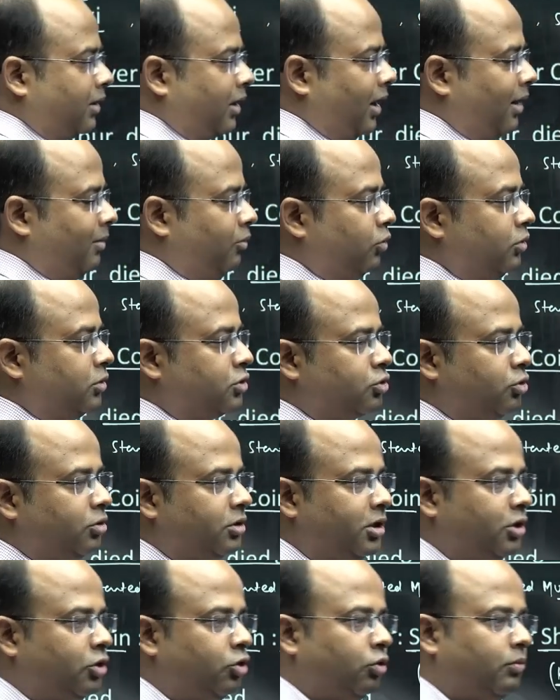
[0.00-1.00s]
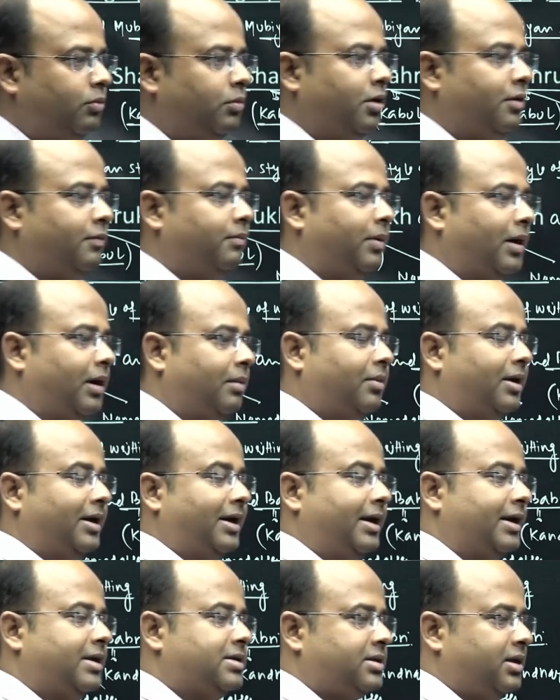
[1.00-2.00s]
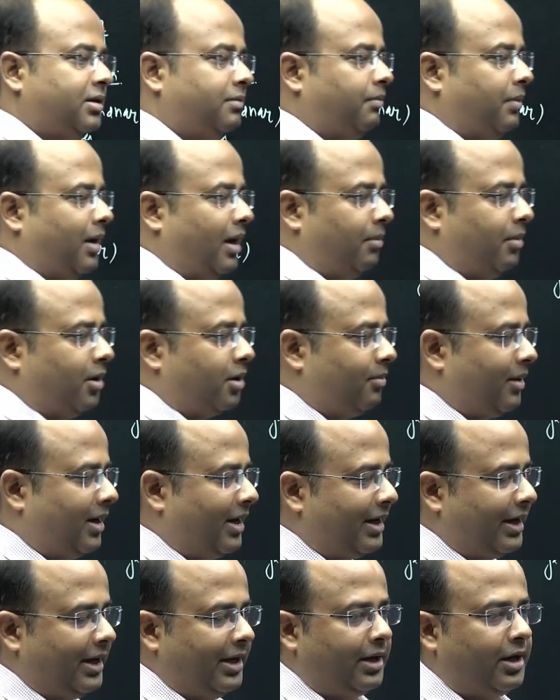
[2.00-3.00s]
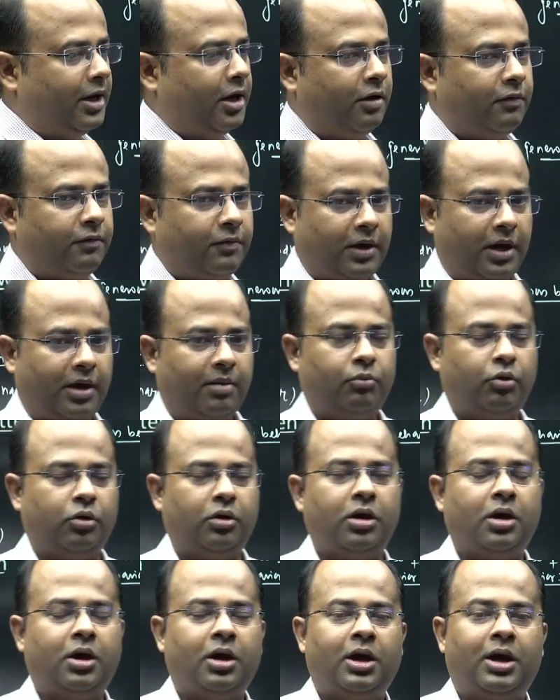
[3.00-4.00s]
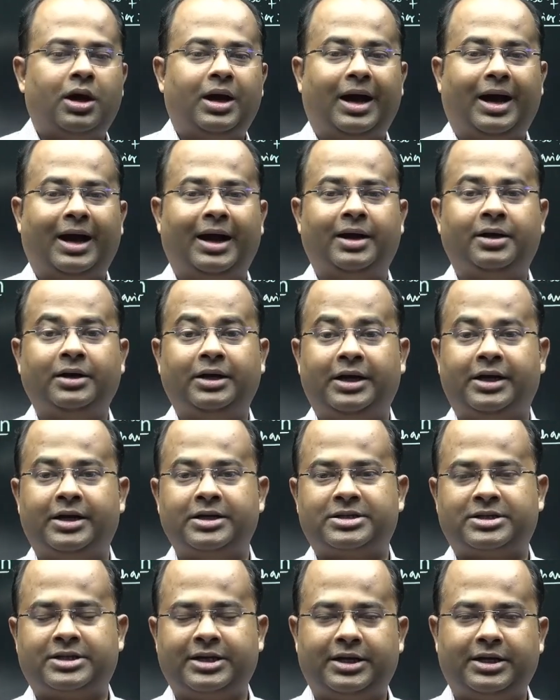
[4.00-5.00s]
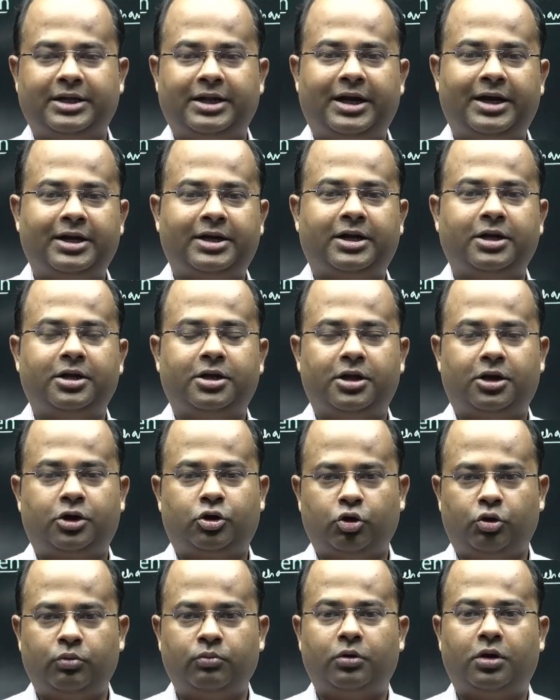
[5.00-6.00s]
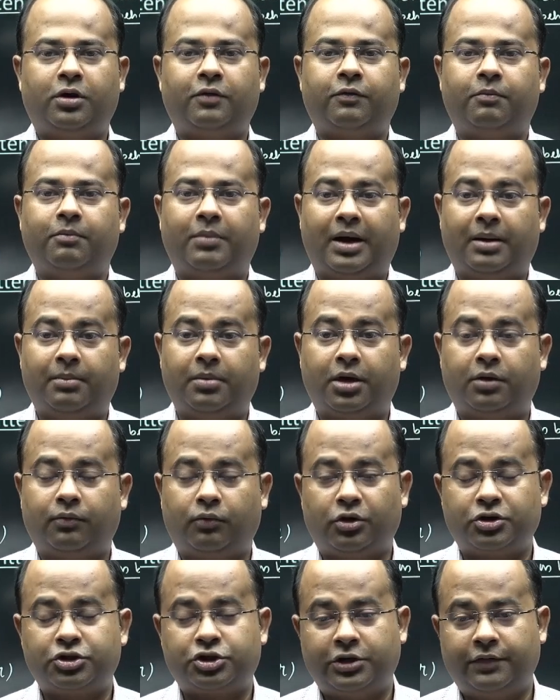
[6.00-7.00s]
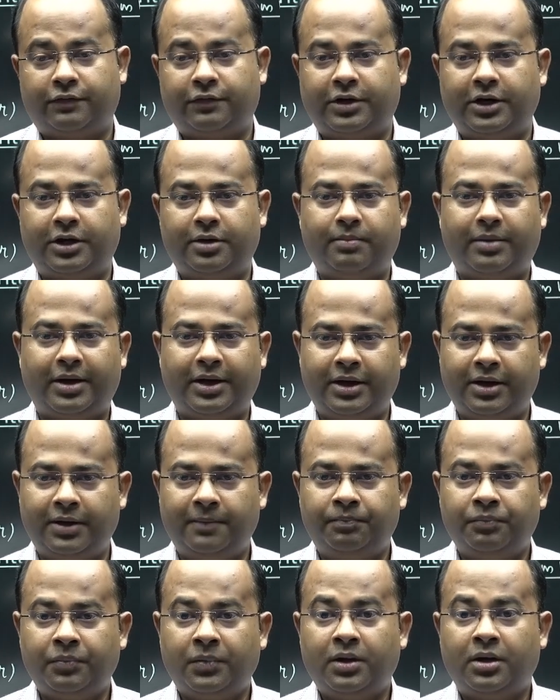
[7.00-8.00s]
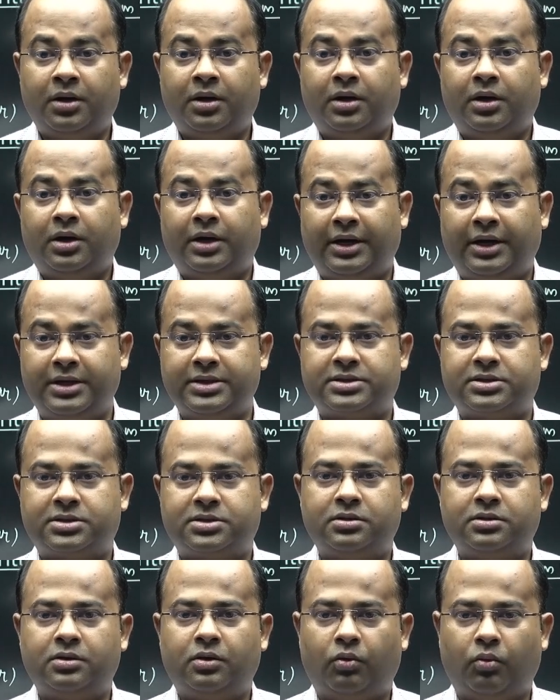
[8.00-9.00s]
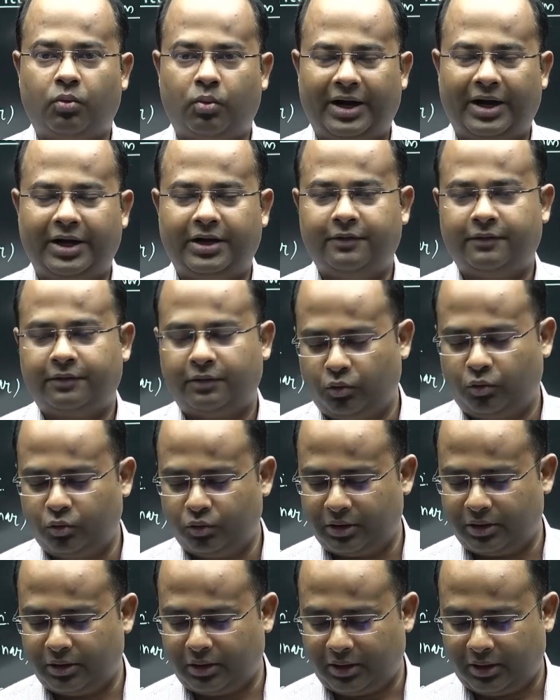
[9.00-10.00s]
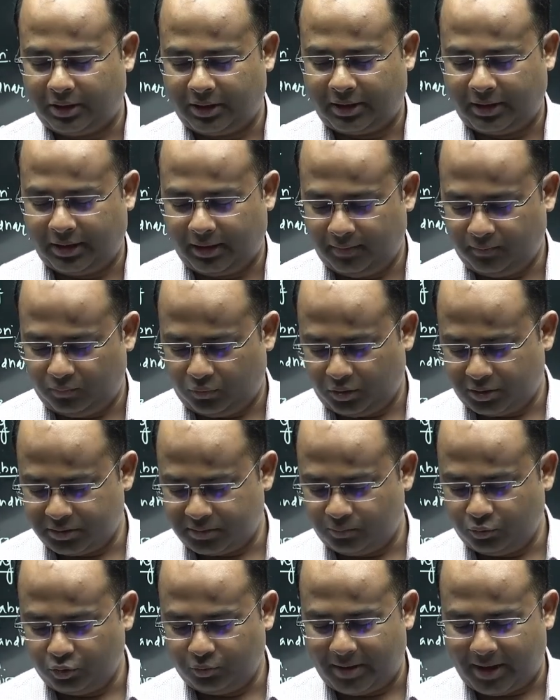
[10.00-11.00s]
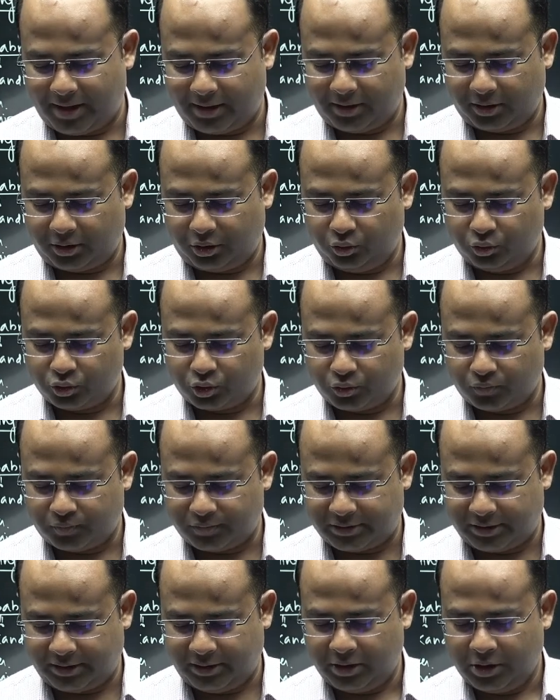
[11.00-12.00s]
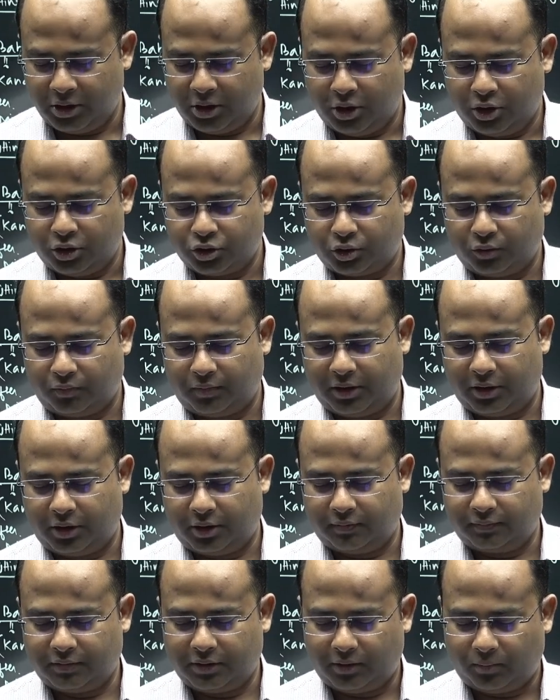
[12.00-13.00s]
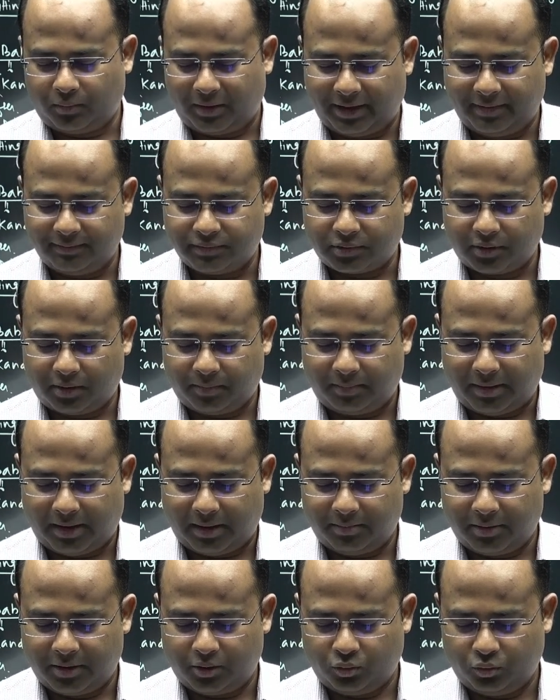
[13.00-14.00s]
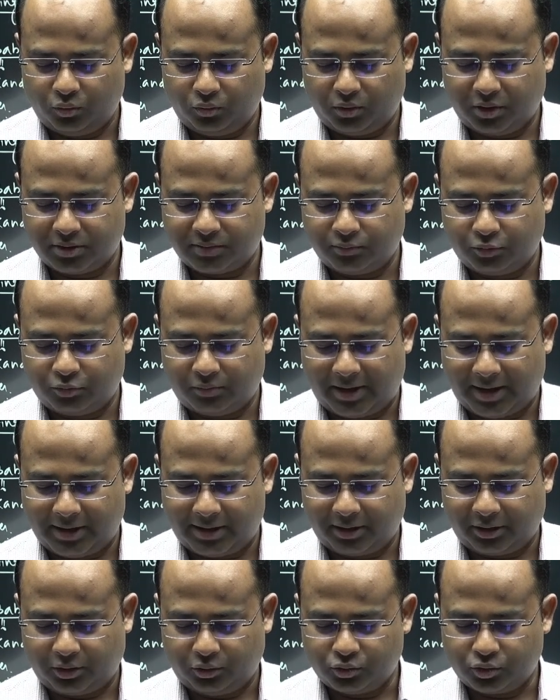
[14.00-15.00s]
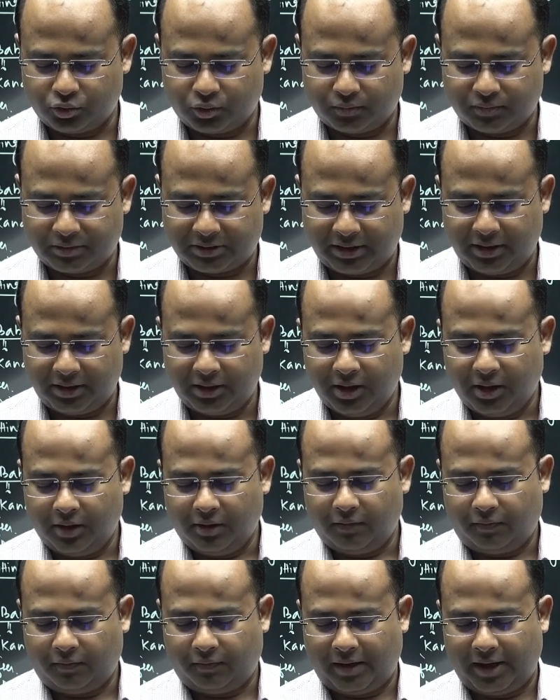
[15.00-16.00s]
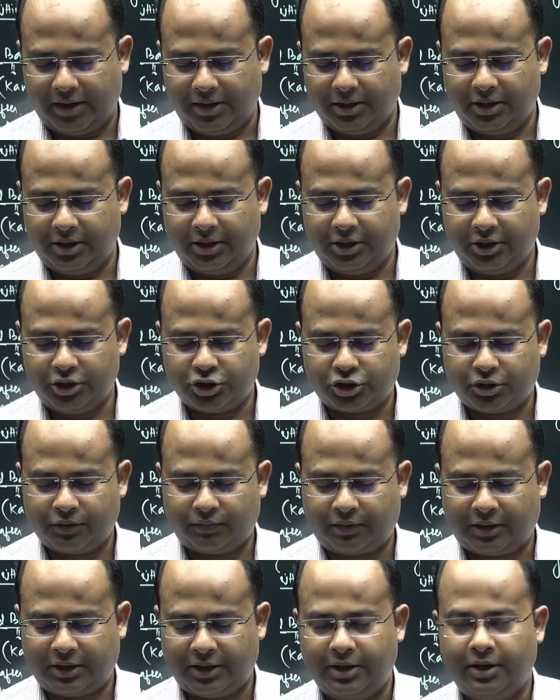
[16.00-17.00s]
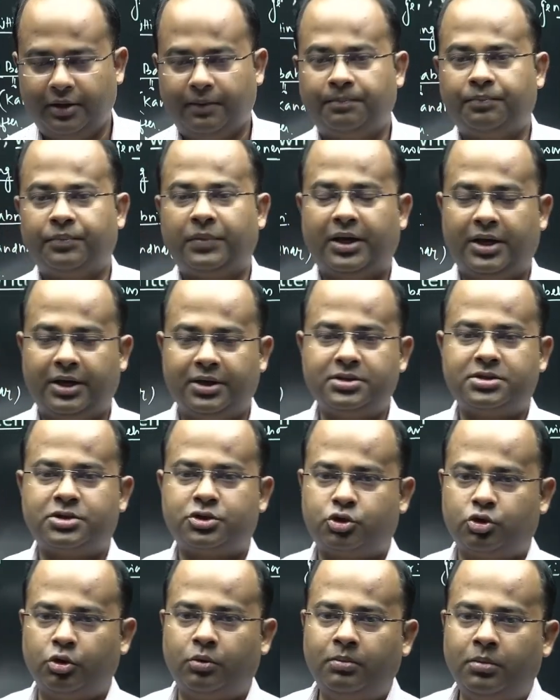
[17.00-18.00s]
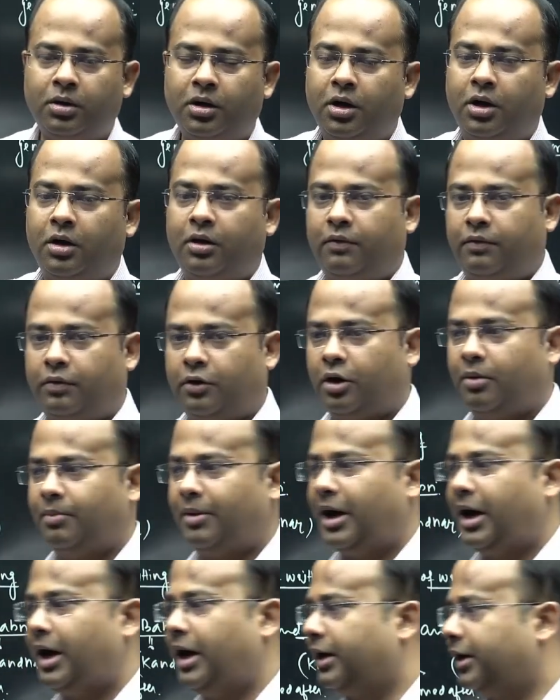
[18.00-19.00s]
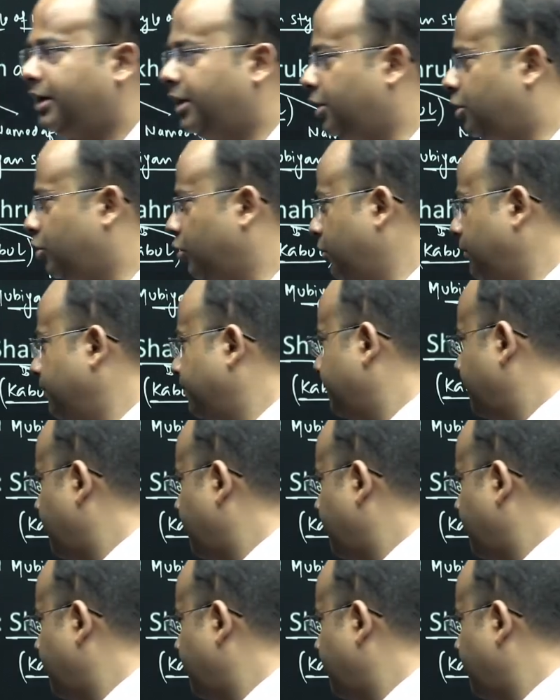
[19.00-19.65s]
Kabul. So, the tomb of Babur, it is in Babur Bagh area of Kabul. And it is said that the tomb of Babur was shifted by his wife, who her name was Mubarak Yusufzai. So one of the wives of Babur, who was Mubarak Yusufzai, finally he shifted his tomb from Agra to